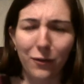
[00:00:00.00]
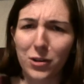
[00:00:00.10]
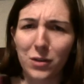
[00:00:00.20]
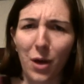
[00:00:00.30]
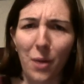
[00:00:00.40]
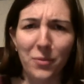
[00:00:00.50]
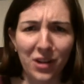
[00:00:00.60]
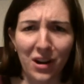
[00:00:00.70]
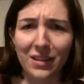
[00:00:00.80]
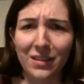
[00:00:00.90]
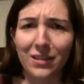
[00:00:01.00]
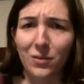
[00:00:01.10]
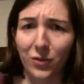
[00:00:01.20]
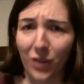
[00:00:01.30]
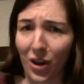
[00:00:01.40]
First of all, I'm sorry that this
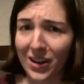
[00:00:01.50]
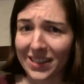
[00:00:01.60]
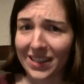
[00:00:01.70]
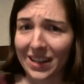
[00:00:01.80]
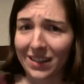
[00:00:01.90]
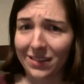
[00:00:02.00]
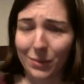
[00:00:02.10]
vlog is late